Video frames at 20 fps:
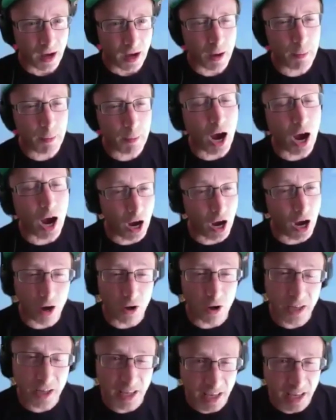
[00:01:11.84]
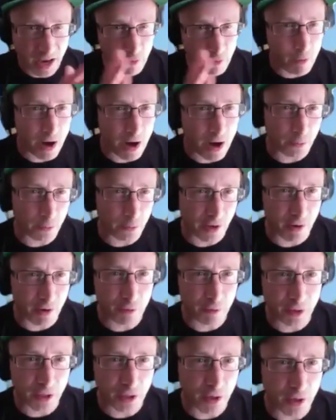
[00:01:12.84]
Yeah. I mean, I'll get round to
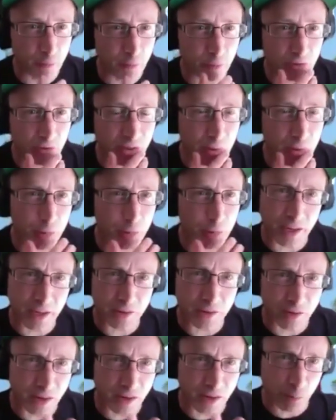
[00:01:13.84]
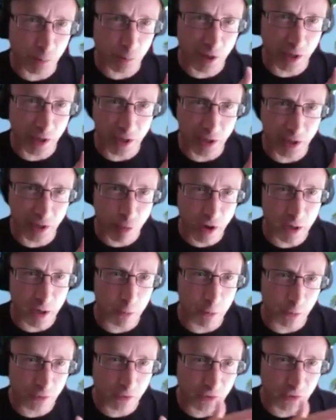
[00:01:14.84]
everything, obviously, but it's been
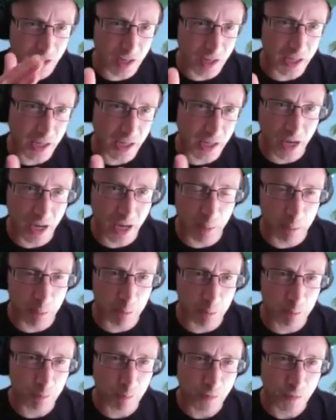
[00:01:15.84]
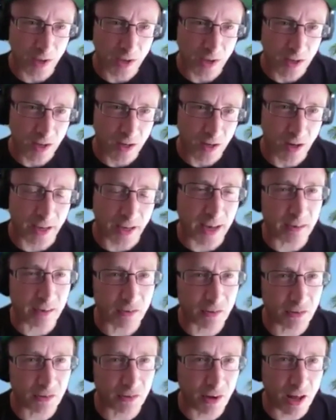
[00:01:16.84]
incredible seeing, I
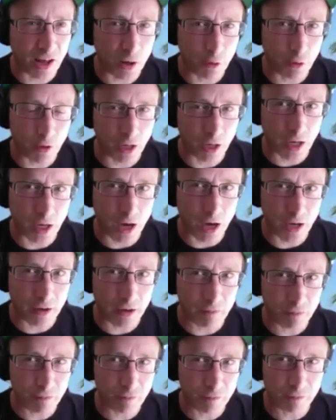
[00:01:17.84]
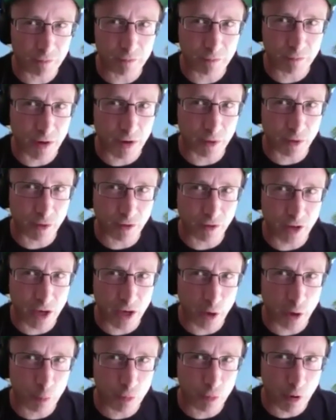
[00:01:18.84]
found
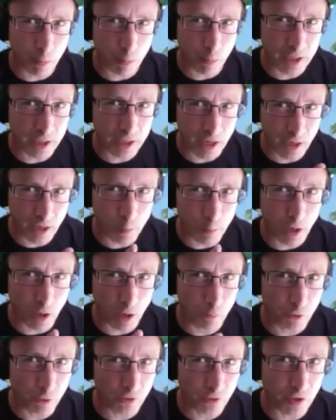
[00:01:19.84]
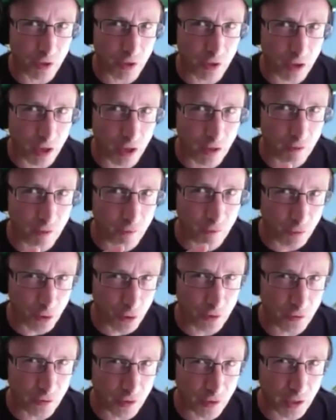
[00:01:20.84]
Janelle probably. Well, obviously, the
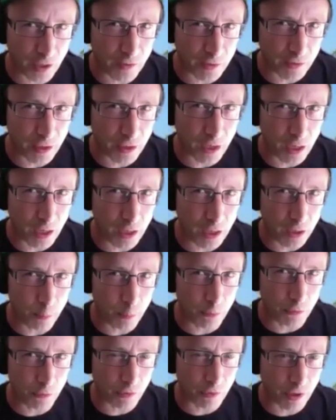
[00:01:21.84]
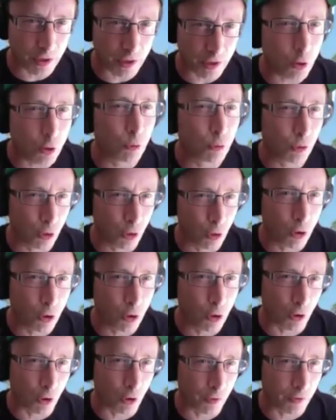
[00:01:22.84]
first thing I think I heard was Called
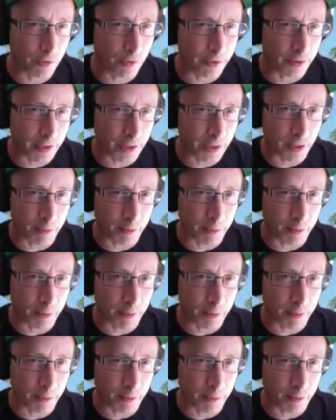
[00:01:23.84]
Law on the.